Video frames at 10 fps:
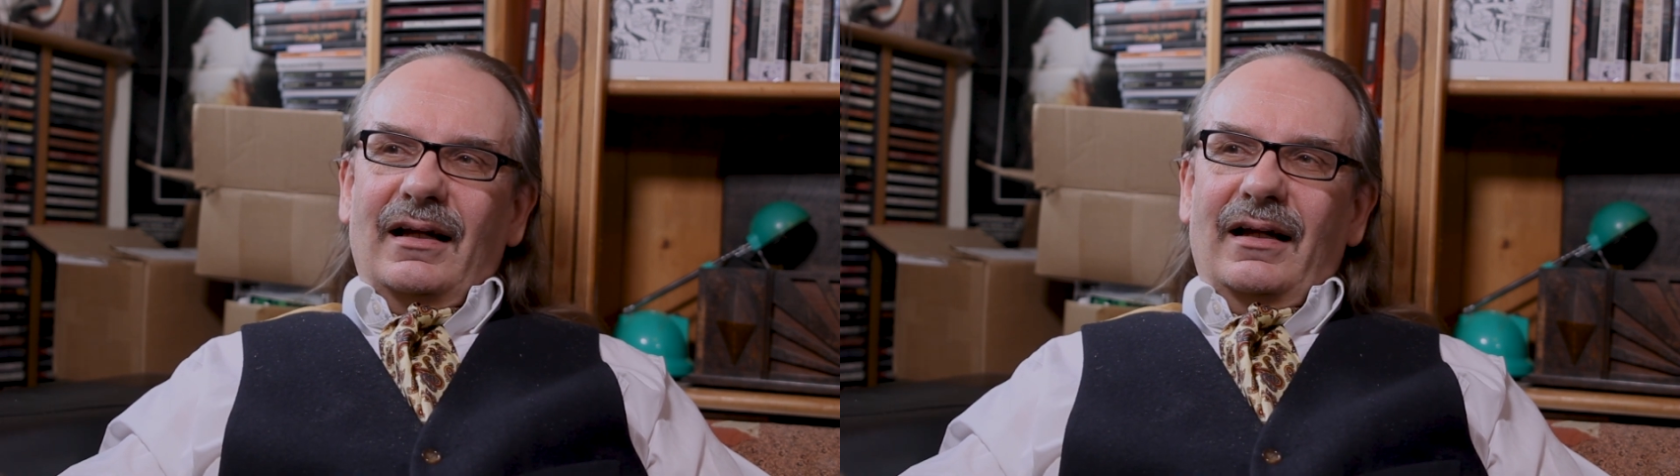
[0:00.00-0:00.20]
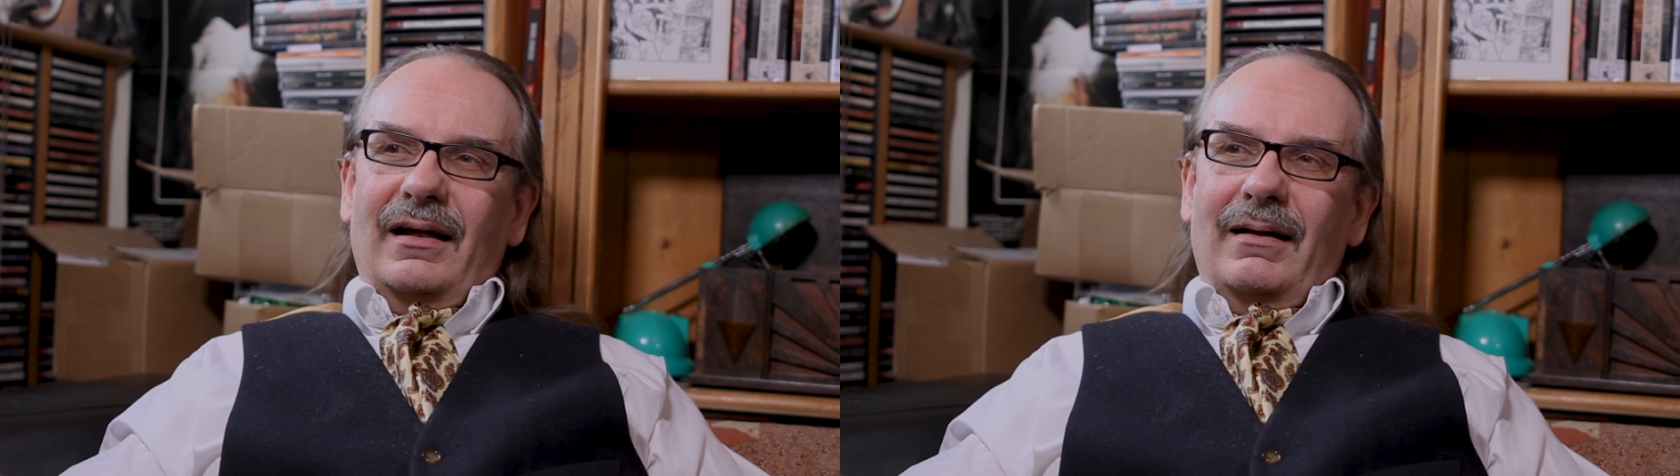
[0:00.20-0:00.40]

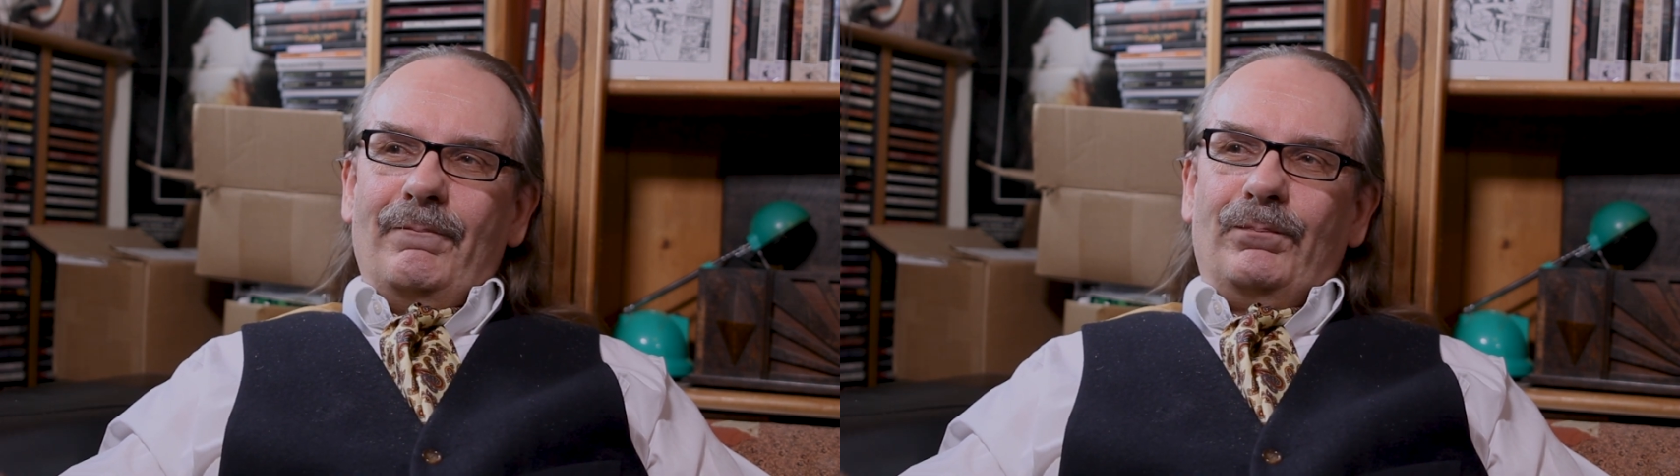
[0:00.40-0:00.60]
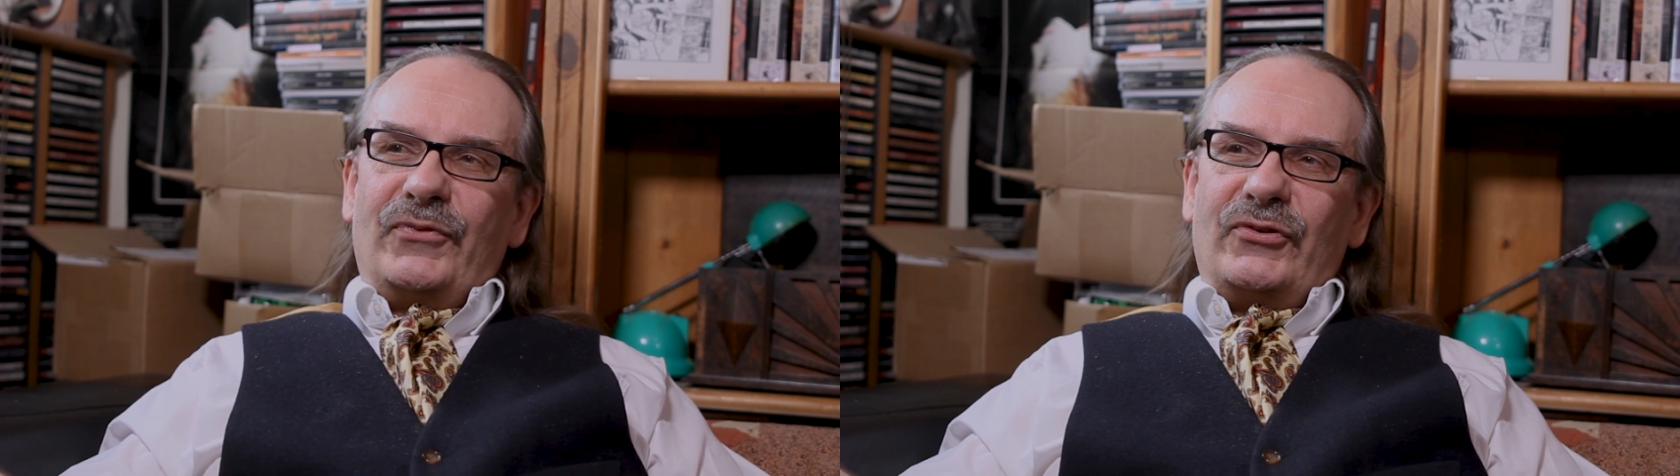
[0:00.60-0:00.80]

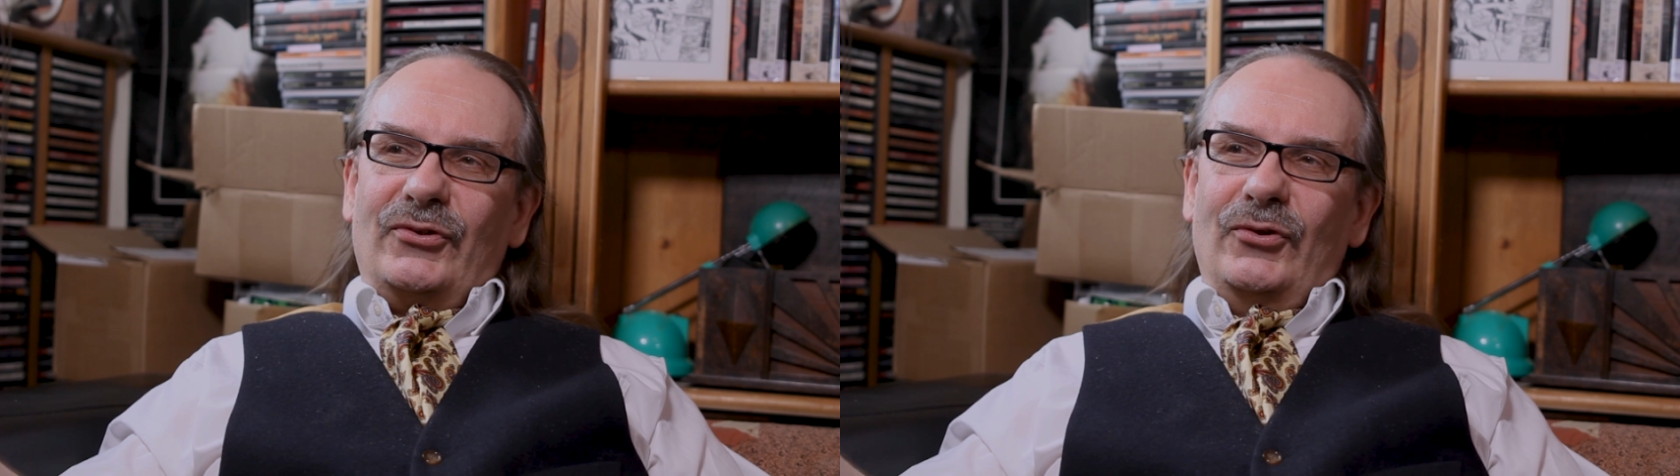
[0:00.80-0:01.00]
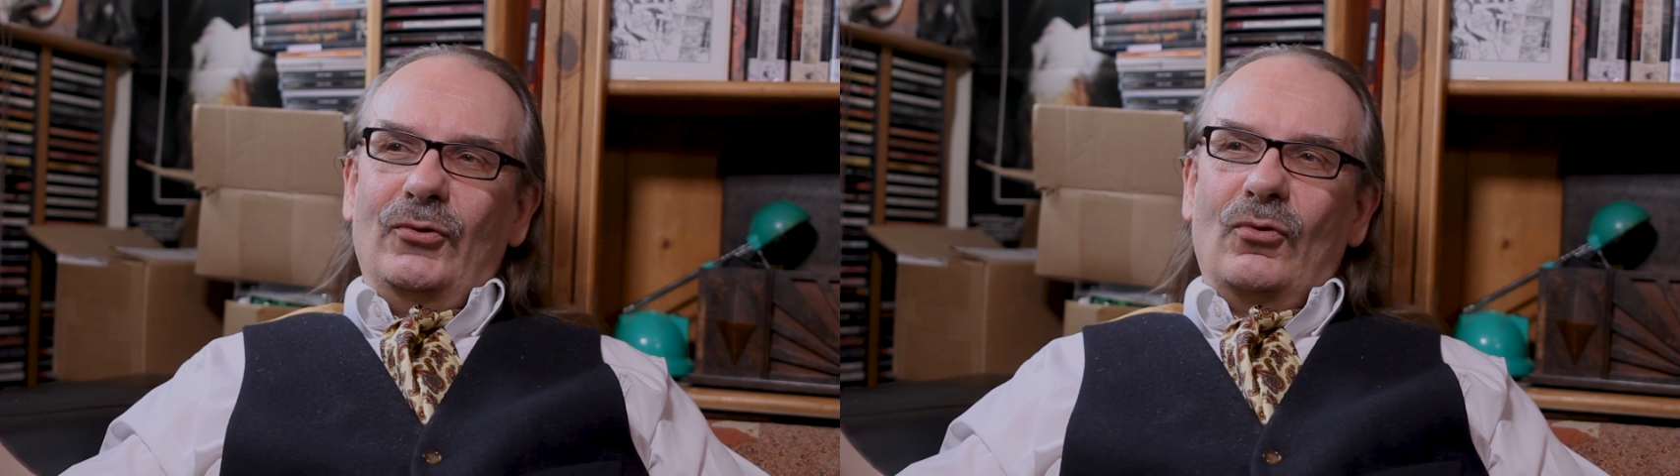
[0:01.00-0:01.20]

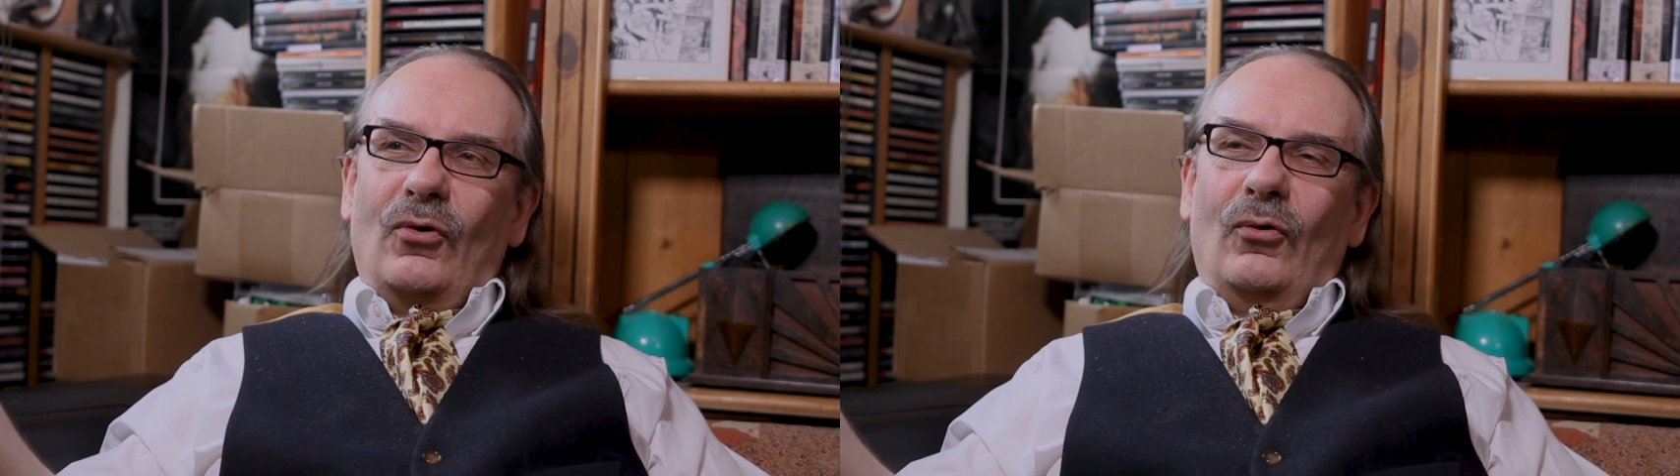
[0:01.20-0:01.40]
to